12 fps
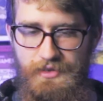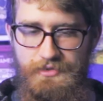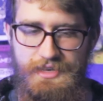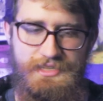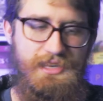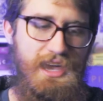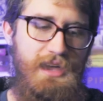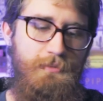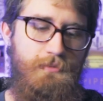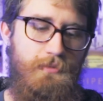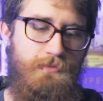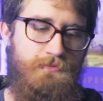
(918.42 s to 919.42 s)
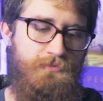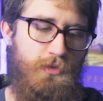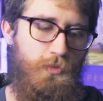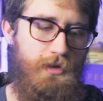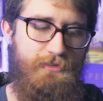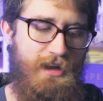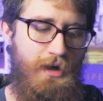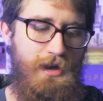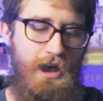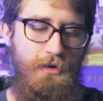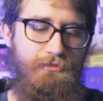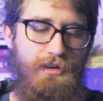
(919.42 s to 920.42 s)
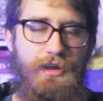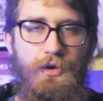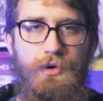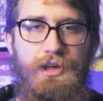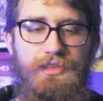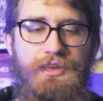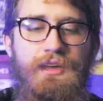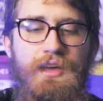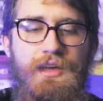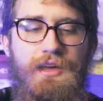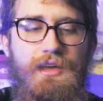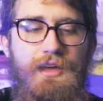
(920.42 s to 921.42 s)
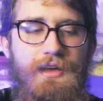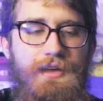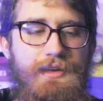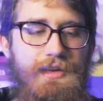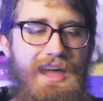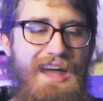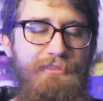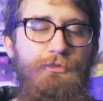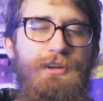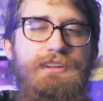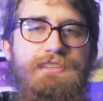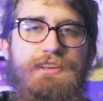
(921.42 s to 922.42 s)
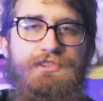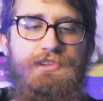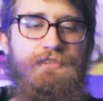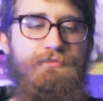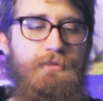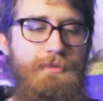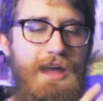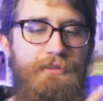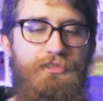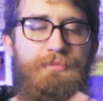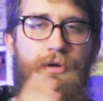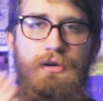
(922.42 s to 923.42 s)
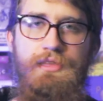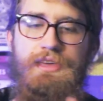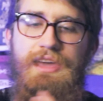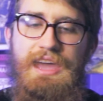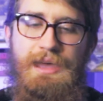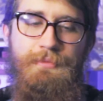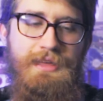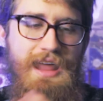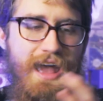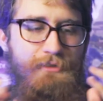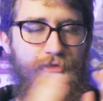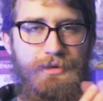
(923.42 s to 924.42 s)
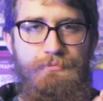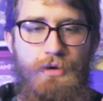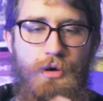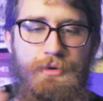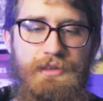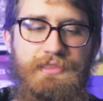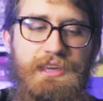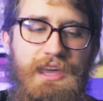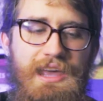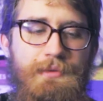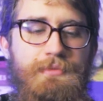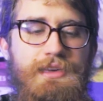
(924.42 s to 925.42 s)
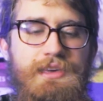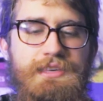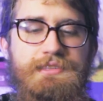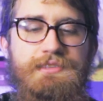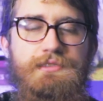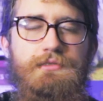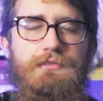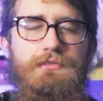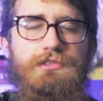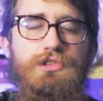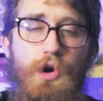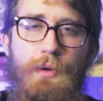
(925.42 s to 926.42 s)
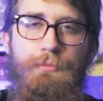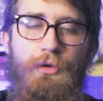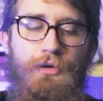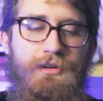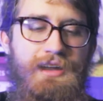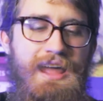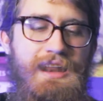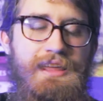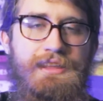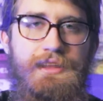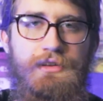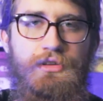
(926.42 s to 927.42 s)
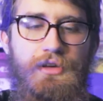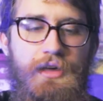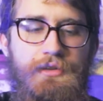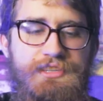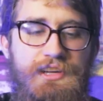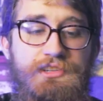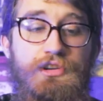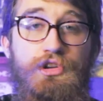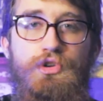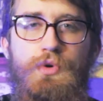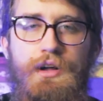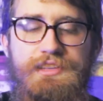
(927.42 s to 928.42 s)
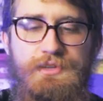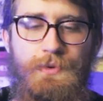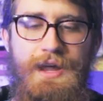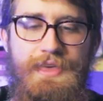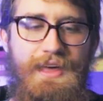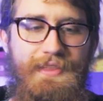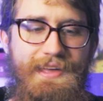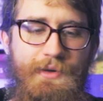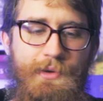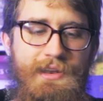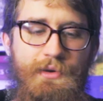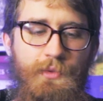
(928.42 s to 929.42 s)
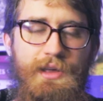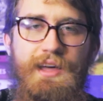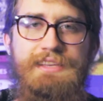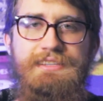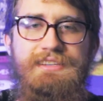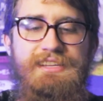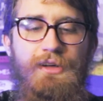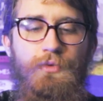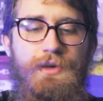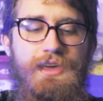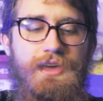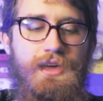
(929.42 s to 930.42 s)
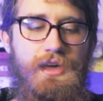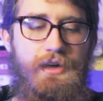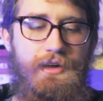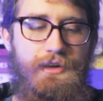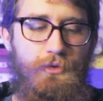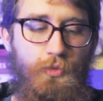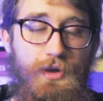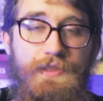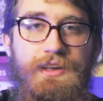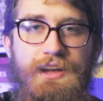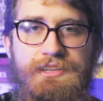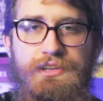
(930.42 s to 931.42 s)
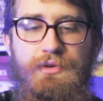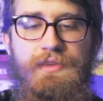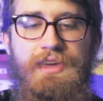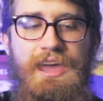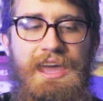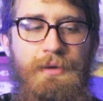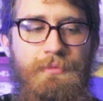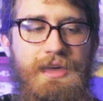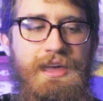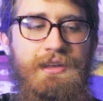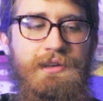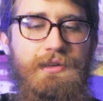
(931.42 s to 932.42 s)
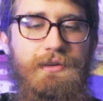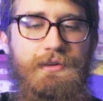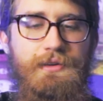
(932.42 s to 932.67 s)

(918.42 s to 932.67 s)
This game, we found out very quickly, every decision from every part of the game and every moment of the game is so important and in such a nuanced way that like we didn't realize until we really got to know the game. And